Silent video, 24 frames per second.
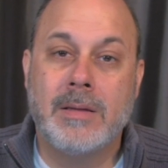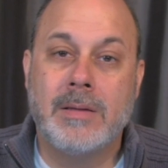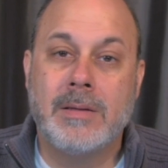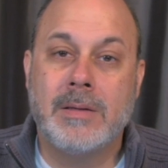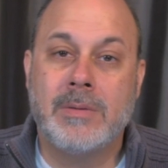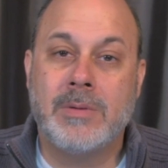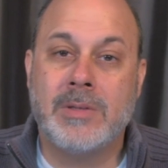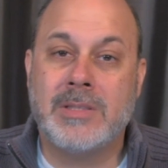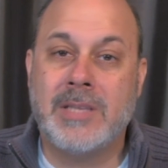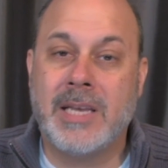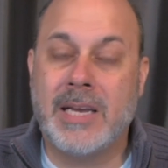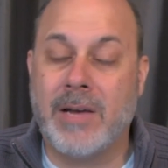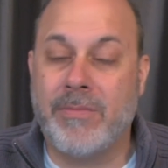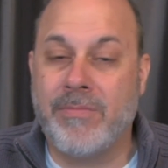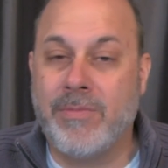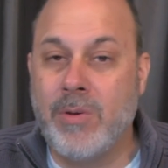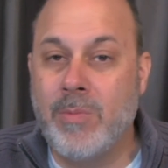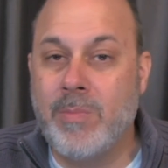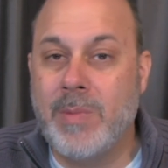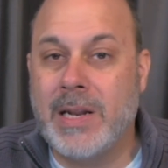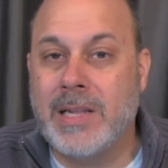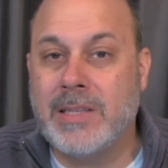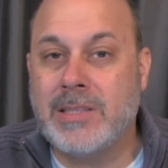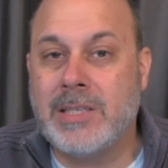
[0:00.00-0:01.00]
I'll take a few
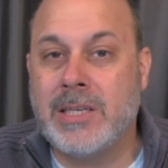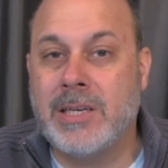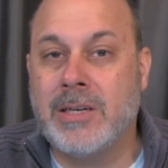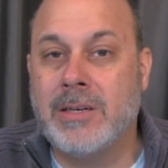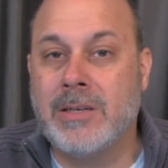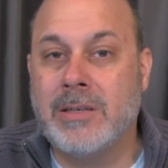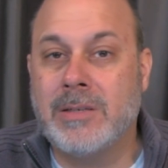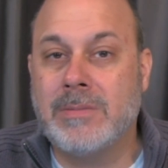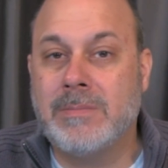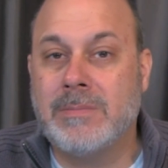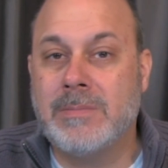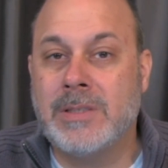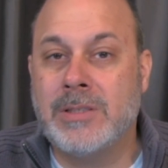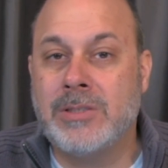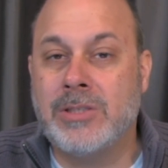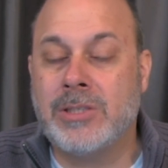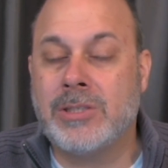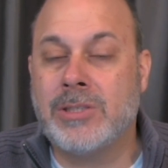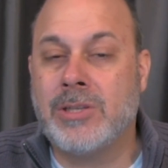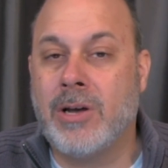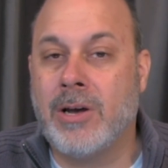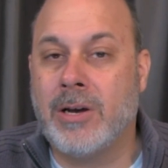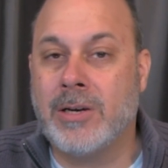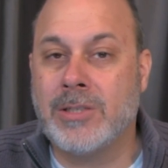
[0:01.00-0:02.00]
minutes here and
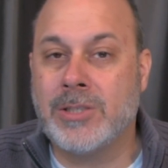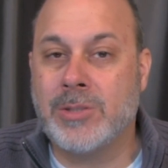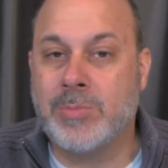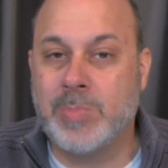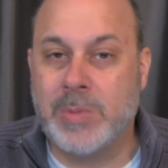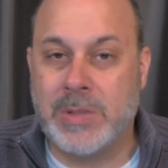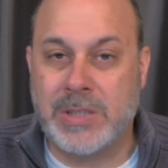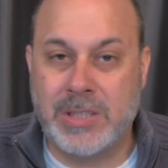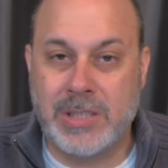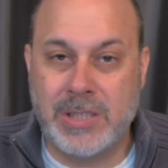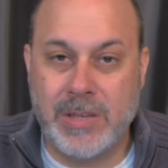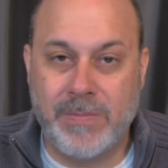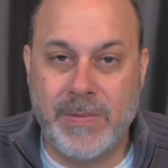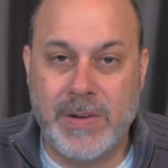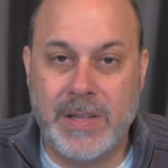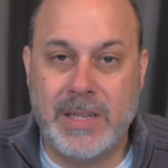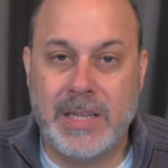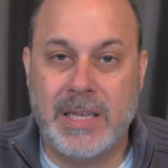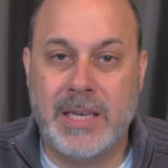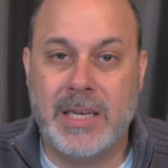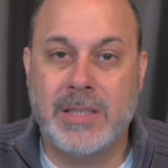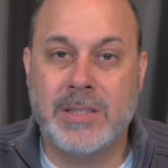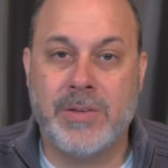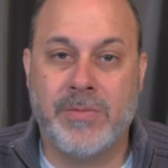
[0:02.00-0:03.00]
just talk
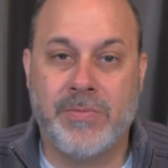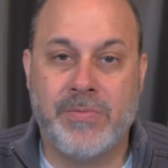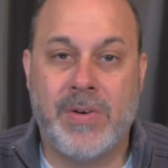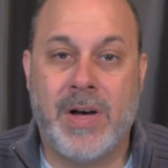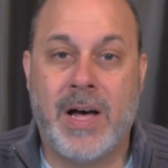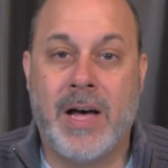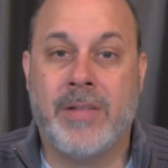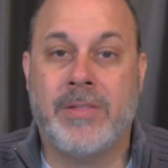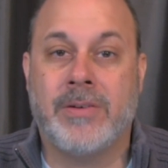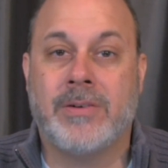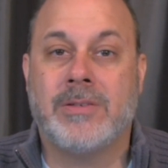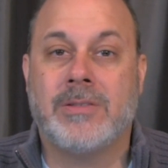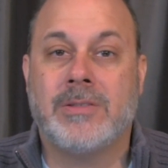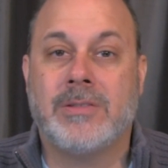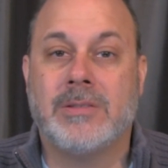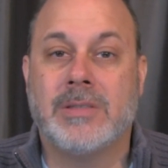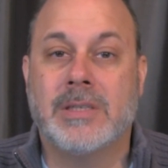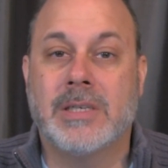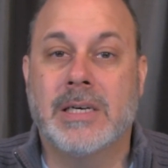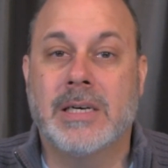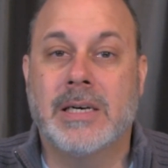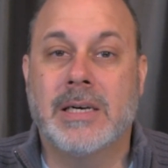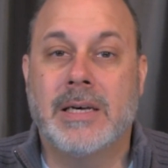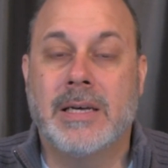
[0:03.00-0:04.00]
specifically to fathers.
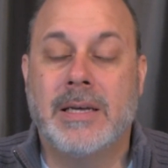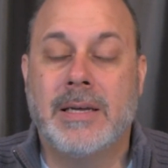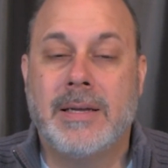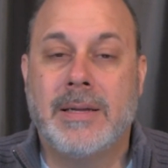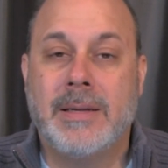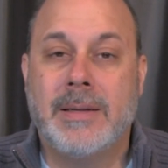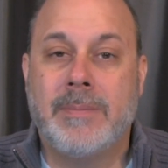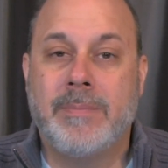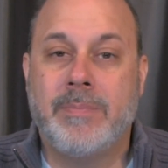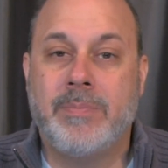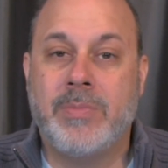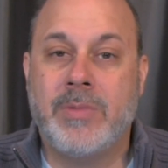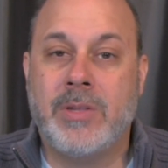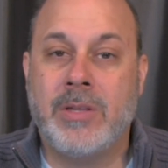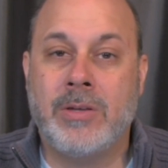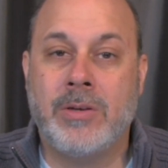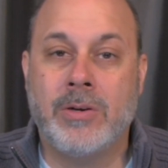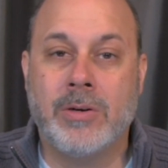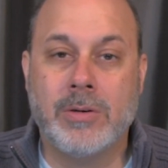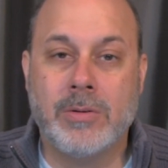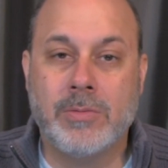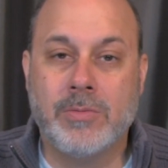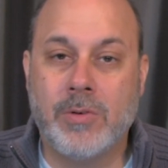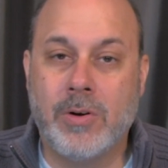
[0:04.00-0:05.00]

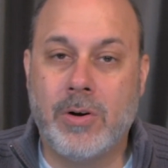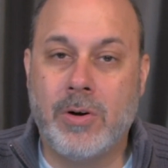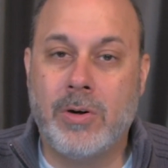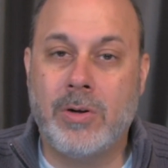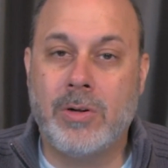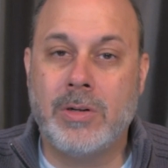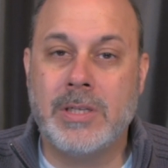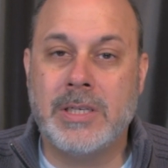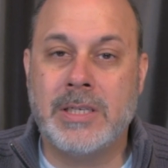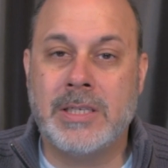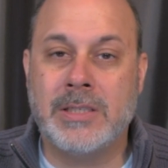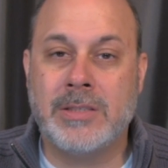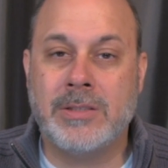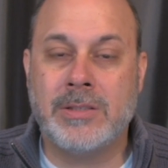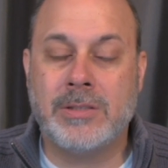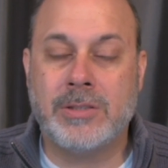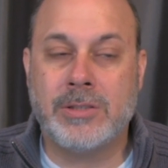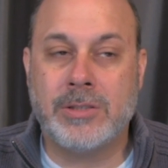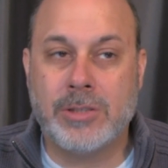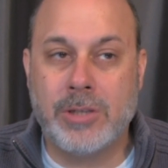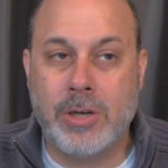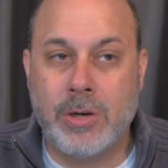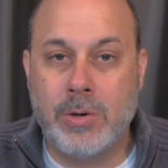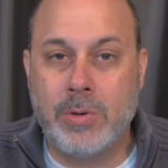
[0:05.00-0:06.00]
Your role is
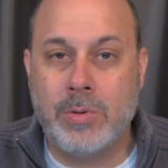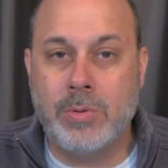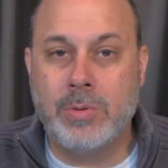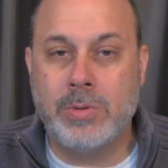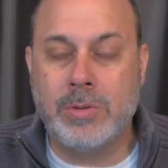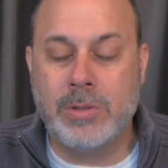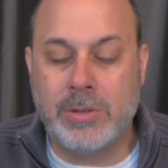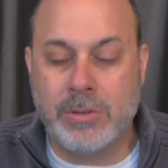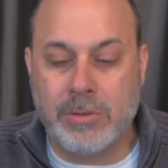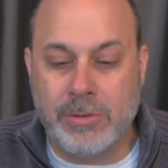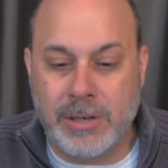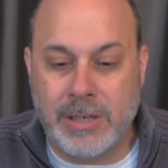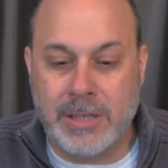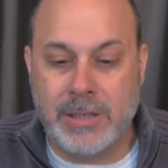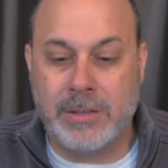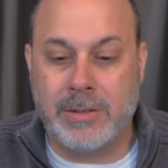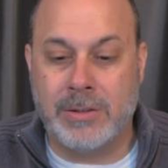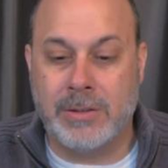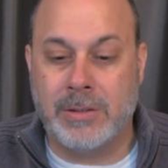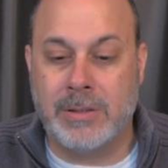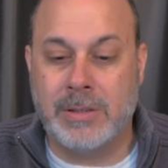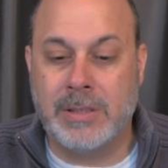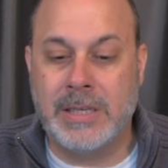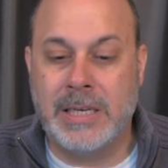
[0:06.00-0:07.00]
so
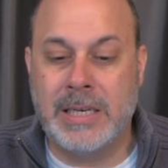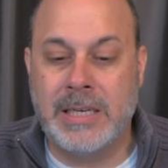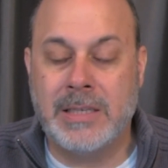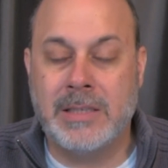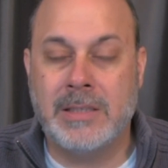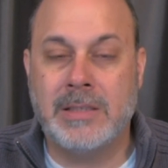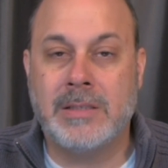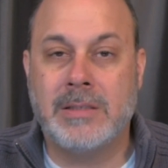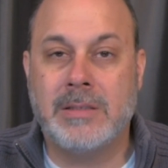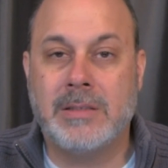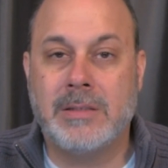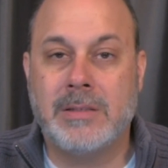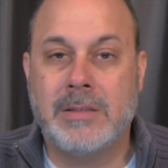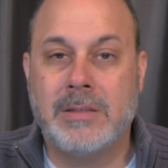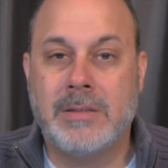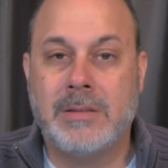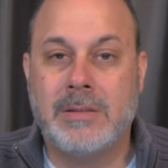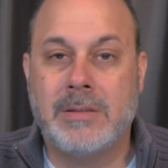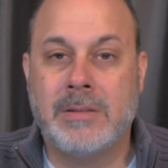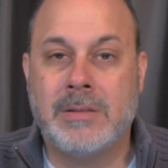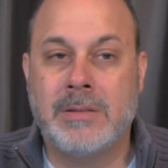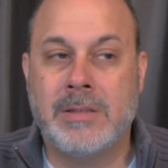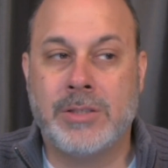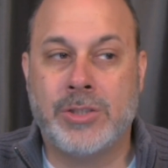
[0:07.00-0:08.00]
critical in
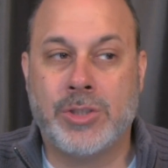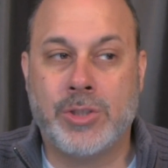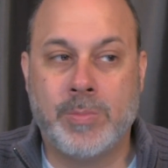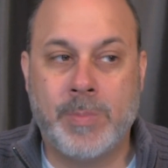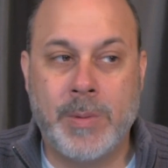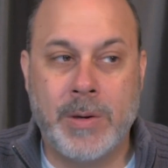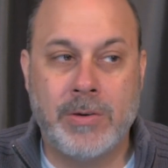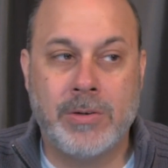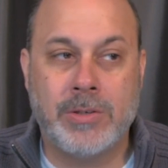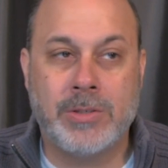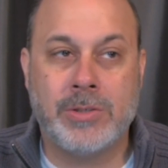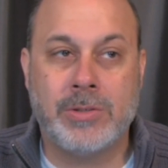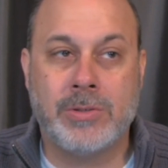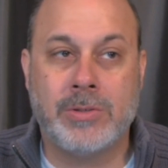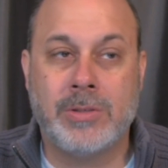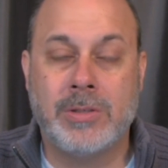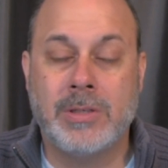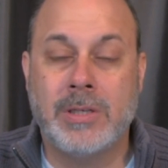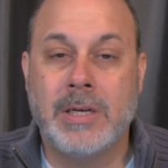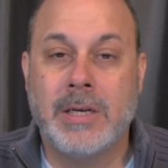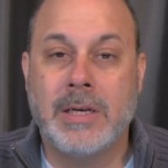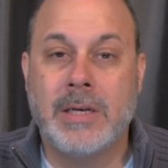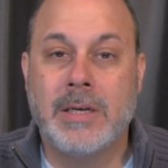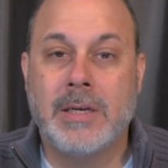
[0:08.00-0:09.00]
the
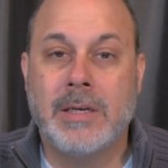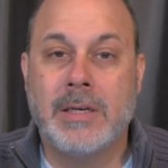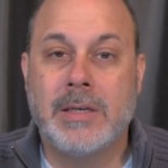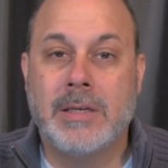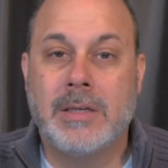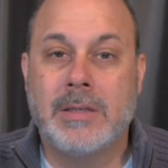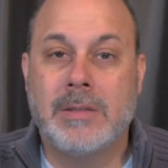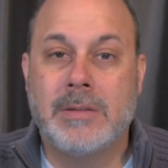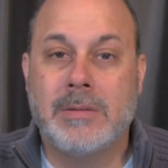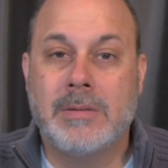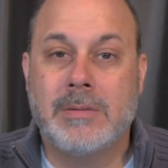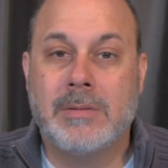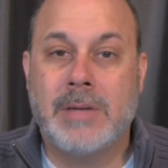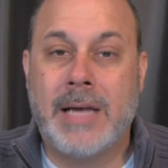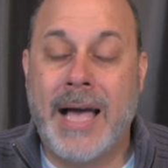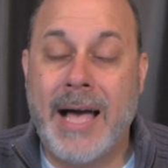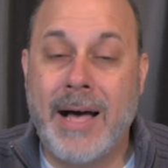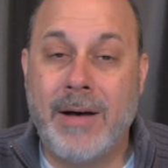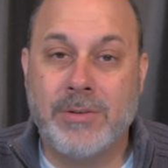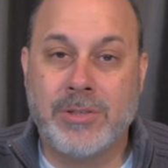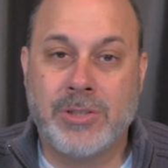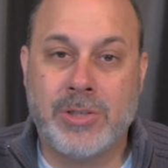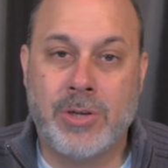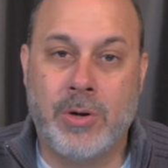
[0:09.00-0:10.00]
spiritual
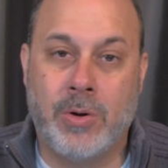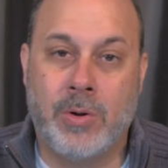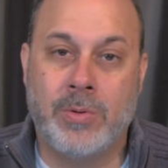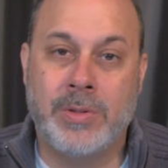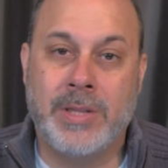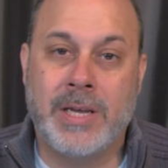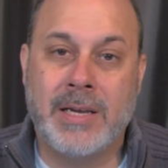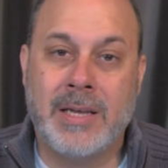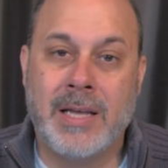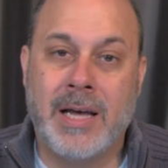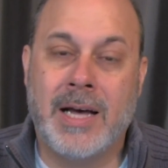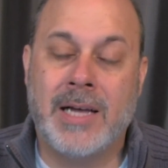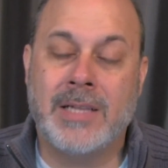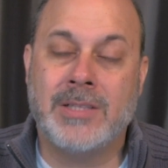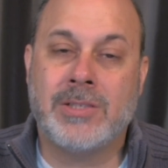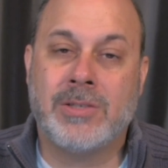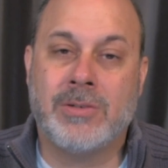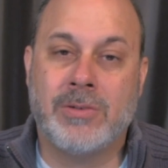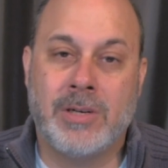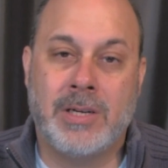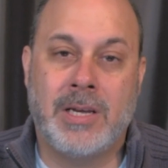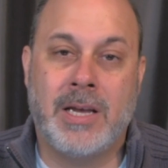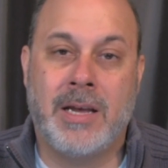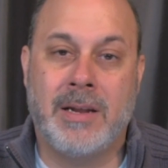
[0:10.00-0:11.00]
household that God's
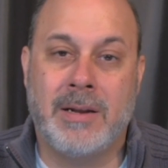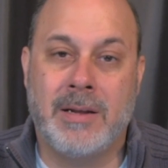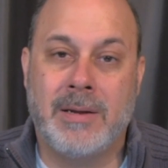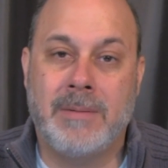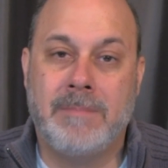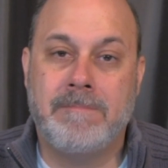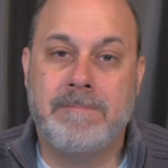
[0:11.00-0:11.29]
creating.